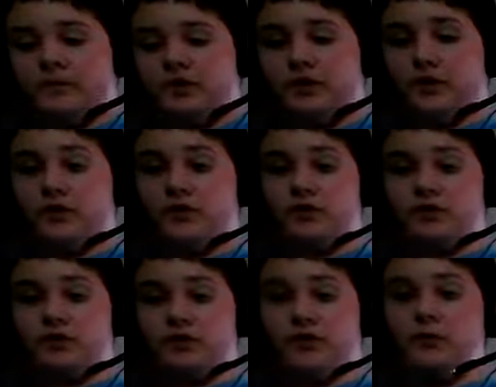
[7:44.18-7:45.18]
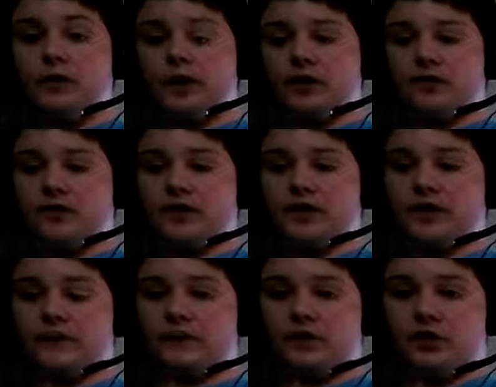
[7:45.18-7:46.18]
to get 100%
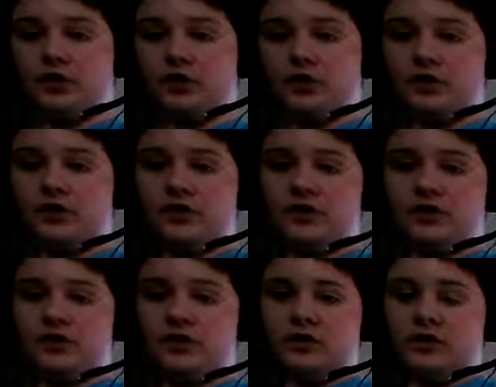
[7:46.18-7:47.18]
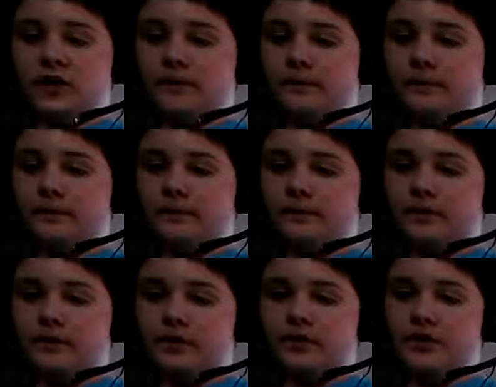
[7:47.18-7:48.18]
completion,
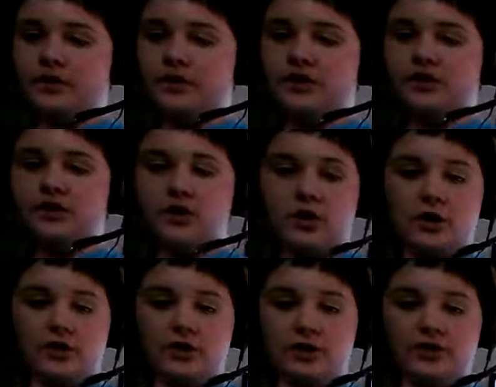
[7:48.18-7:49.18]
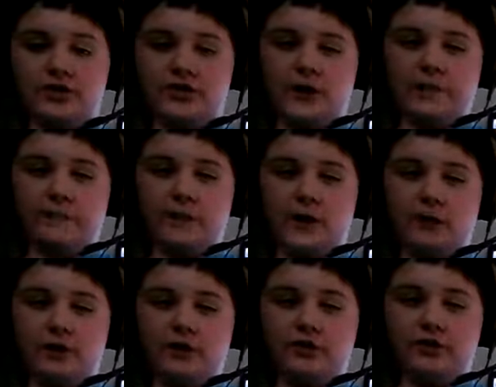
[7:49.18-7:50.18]
you get these stars on your save file
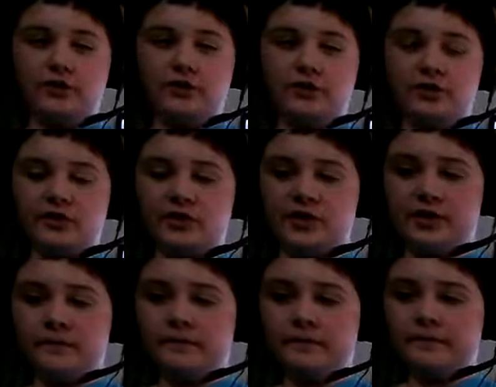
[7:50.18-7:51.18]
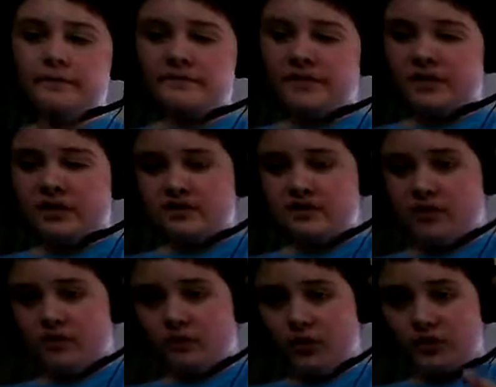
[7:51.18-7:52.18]
whenever you do a certain thing. You
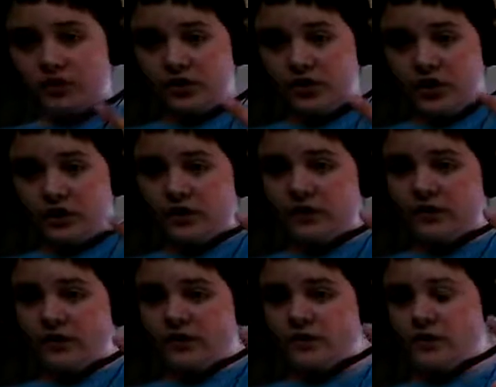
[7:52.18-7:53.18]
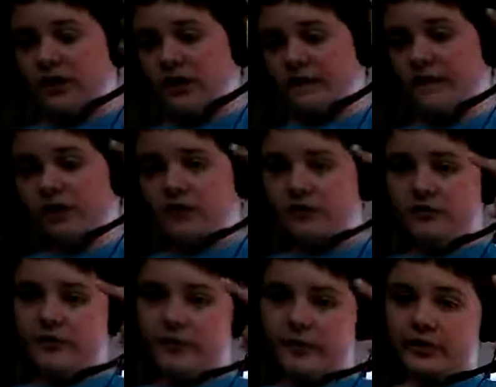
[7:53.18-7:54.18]
get 1 star whenever
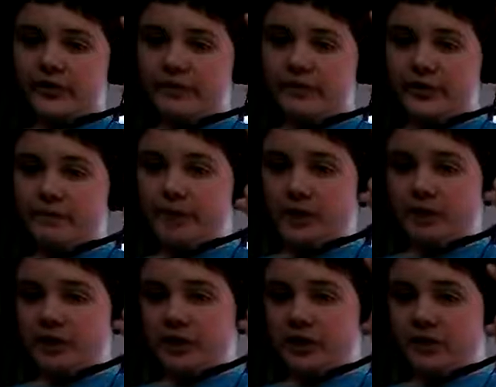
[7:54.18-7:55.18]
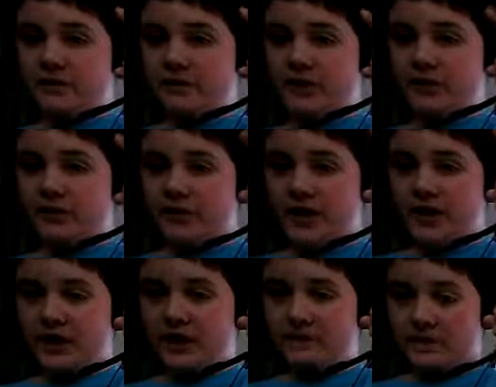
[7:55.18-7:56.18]
you first defeat Bowser and beat the
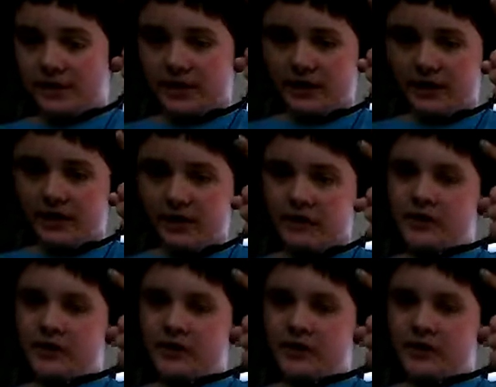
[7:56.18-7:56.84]
main campaign.